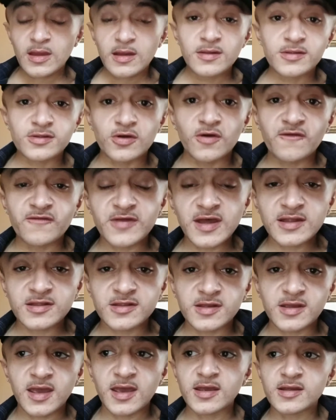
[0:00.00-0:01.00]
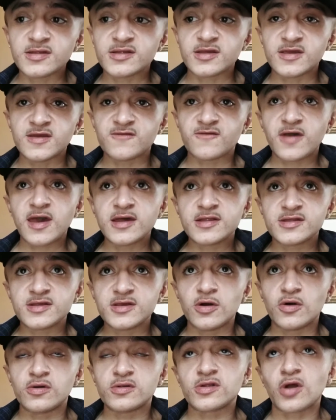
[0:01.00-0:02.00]
So if that's the case, if
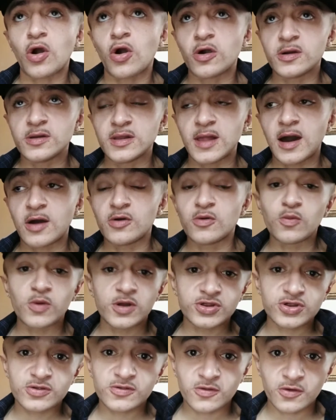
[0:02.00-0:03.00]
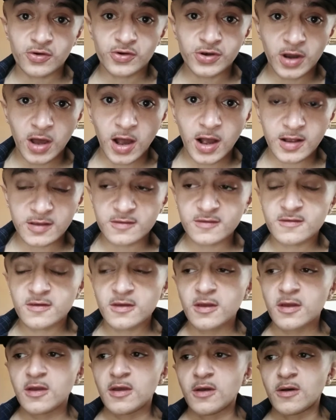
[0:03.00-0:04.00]
SEOs are allowed, which they're not,
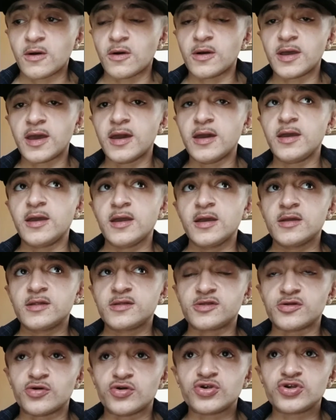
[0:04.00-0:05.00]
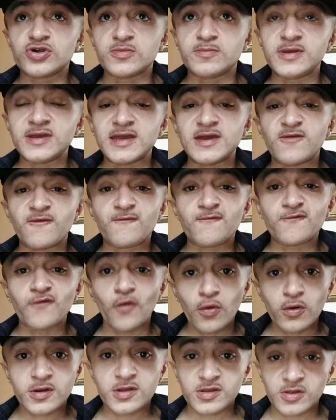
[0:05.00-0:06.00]
okay, so it should be
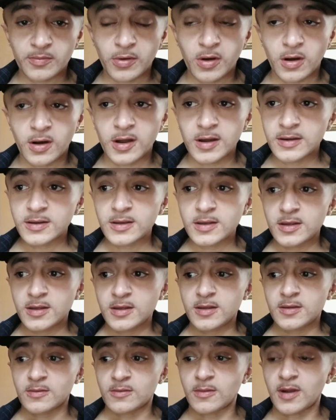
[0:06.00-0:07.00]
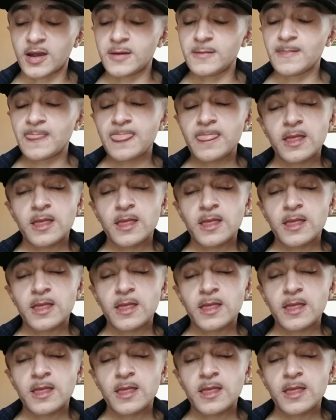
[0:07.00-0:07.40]
enforced upon, right?